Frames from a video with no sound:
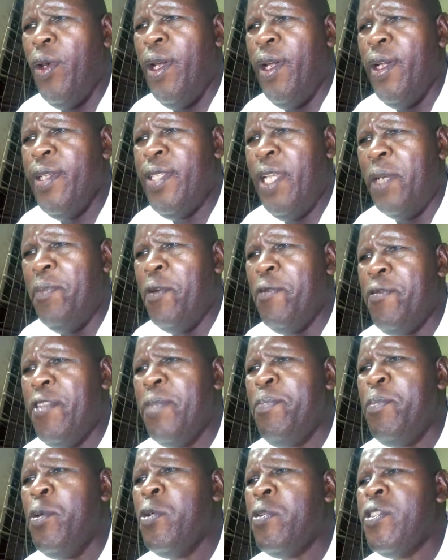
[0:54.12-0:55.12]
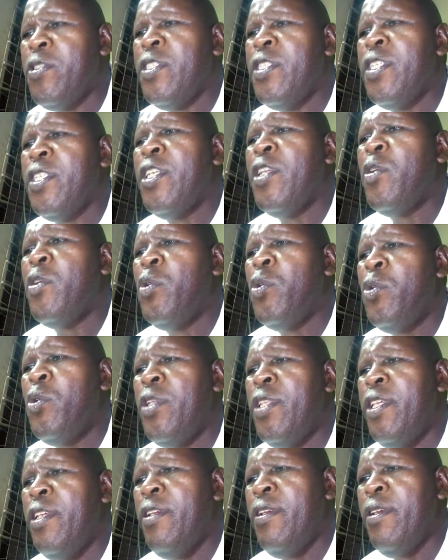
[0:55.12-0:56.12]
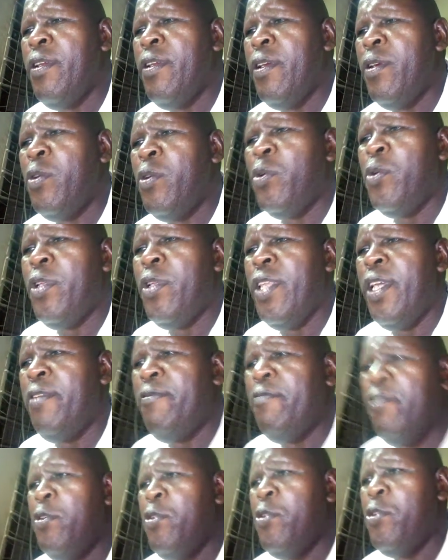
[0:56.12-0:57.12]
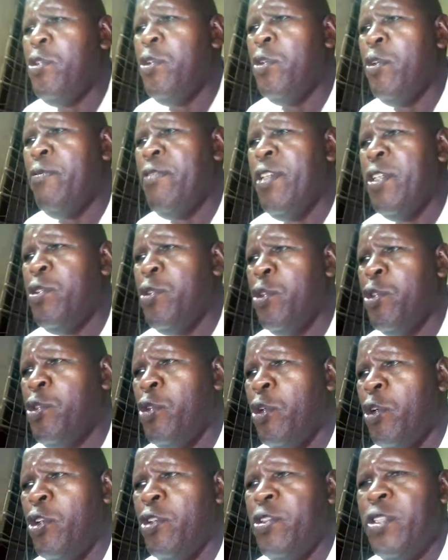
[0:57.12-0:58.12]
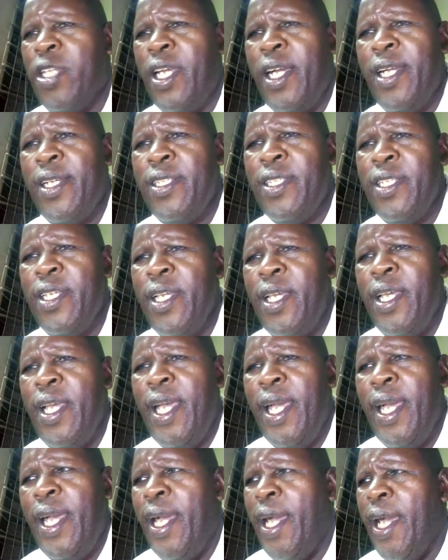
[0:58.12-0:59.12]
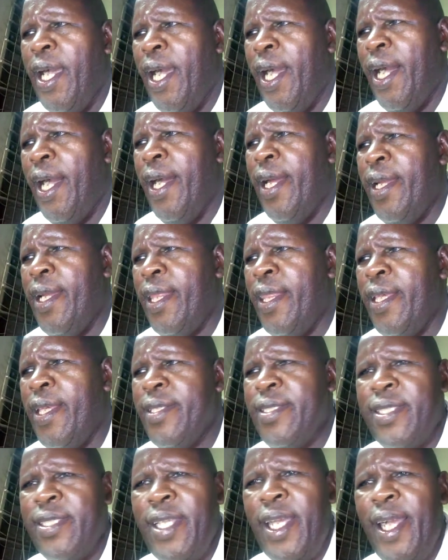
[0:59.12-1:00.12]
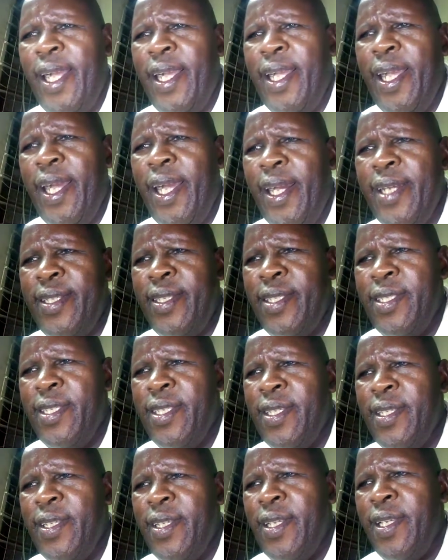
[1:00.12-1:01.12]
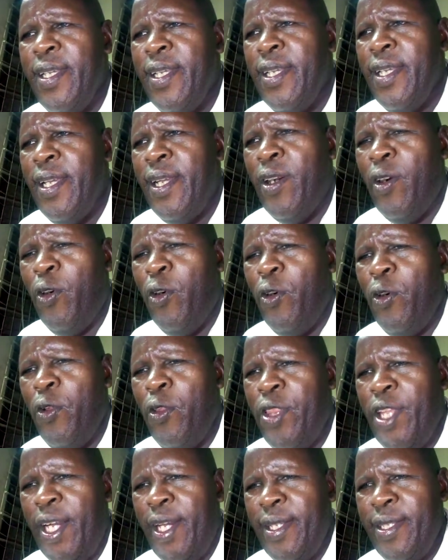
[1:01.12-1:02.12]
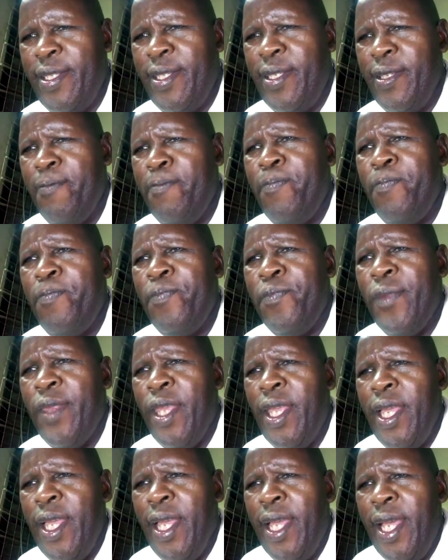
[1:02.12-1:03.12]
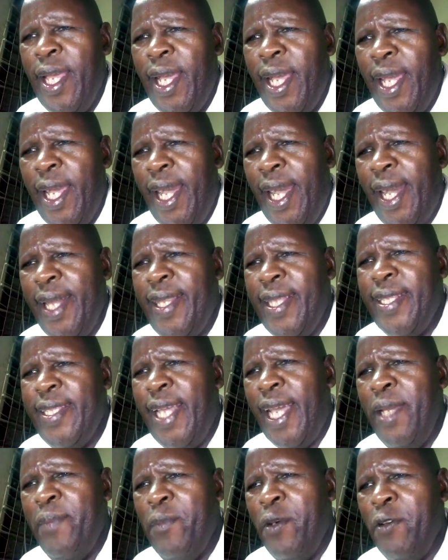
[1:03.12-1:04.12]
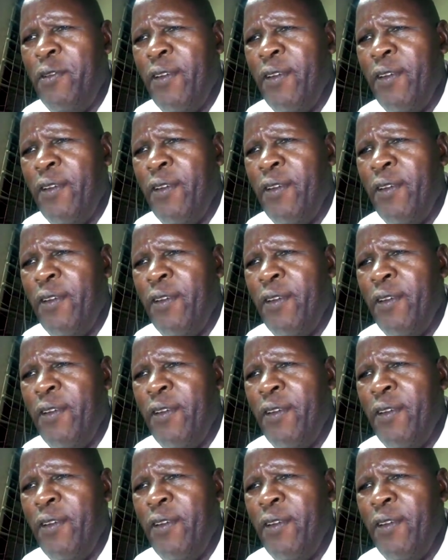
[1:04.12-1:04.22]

Some of the books include the evolution of the social contract and the stag hunt, all that. At the time of